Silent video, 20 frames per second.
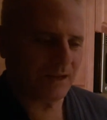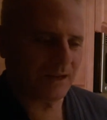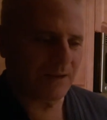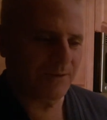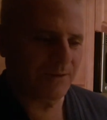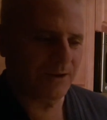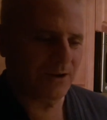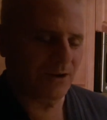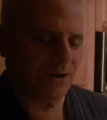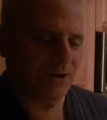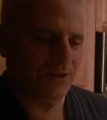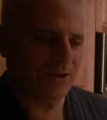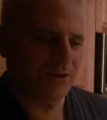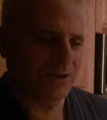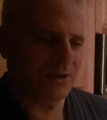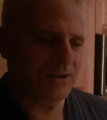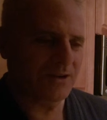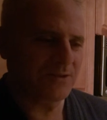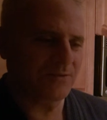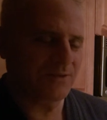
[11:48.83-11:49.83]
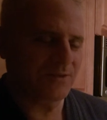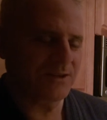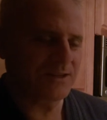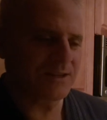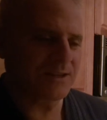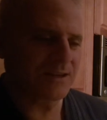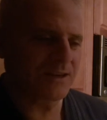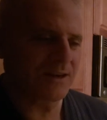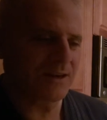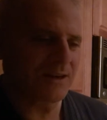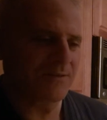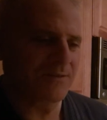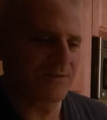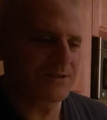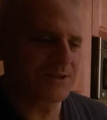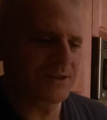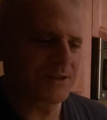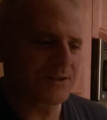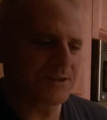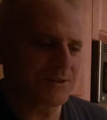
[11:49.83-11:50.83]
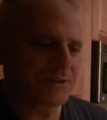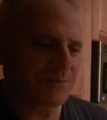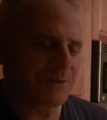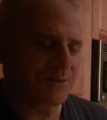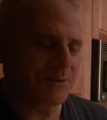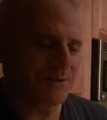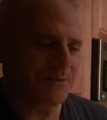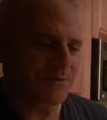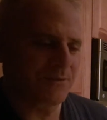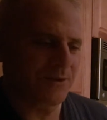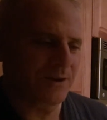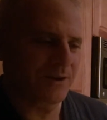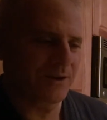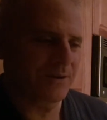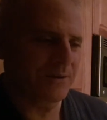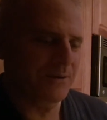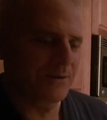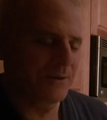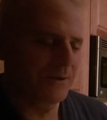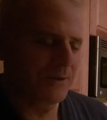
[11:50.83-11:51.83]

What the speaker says: I recall the recent conversation with a friend,